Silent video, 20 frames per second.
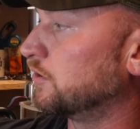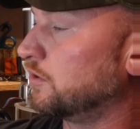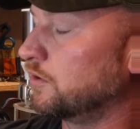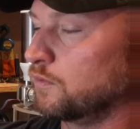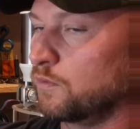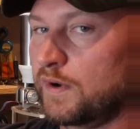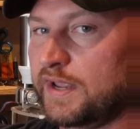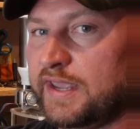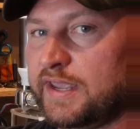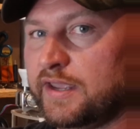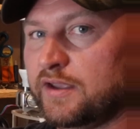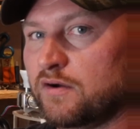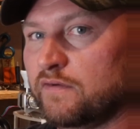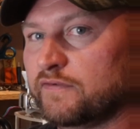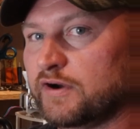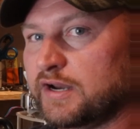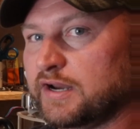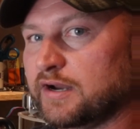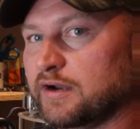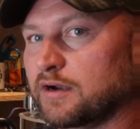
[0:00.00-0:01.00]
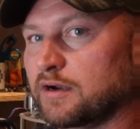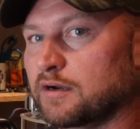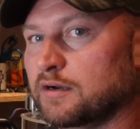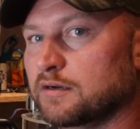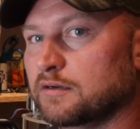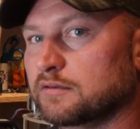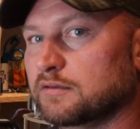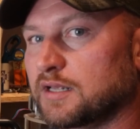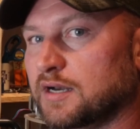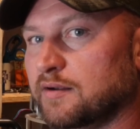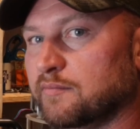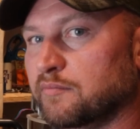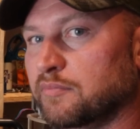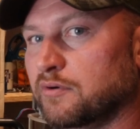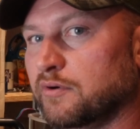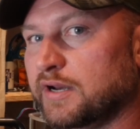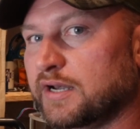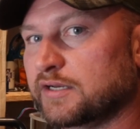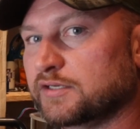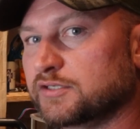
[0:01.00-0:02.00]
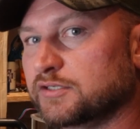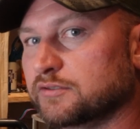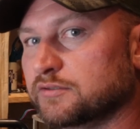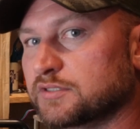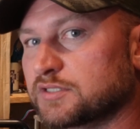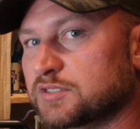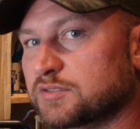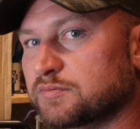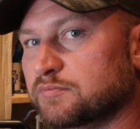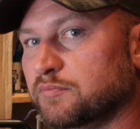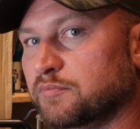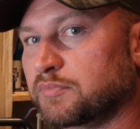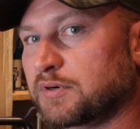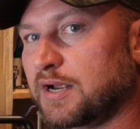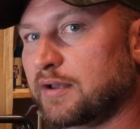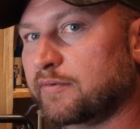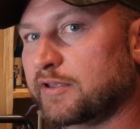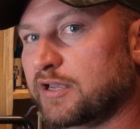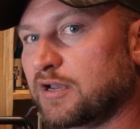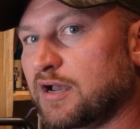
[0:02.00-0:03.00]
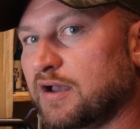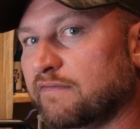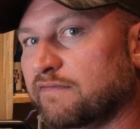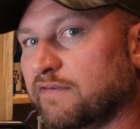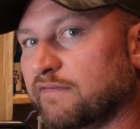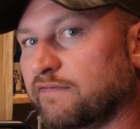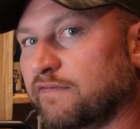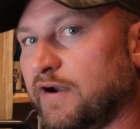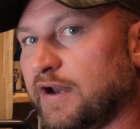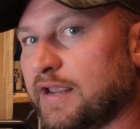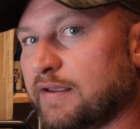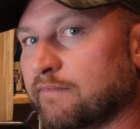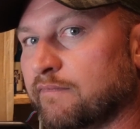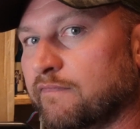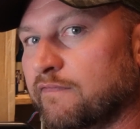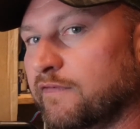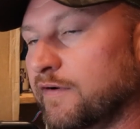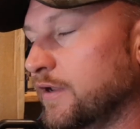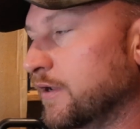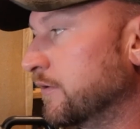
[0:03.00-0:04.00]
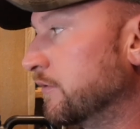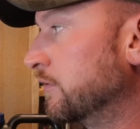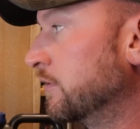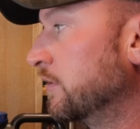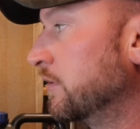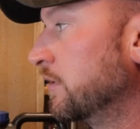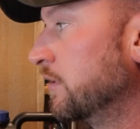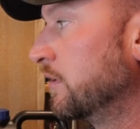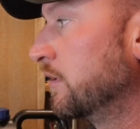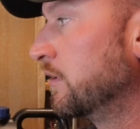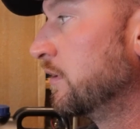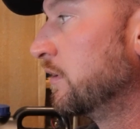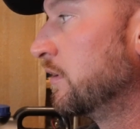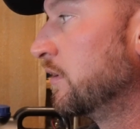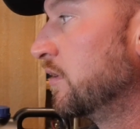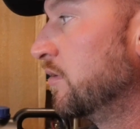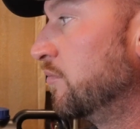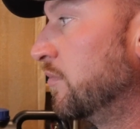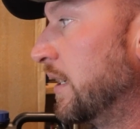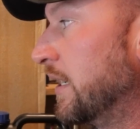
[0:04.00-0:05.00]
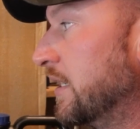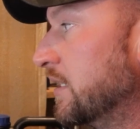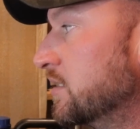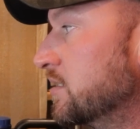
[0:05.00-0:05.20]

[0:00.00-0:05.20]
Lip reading: hole way over here that I'm pointing to. It's probably off the frame for you, but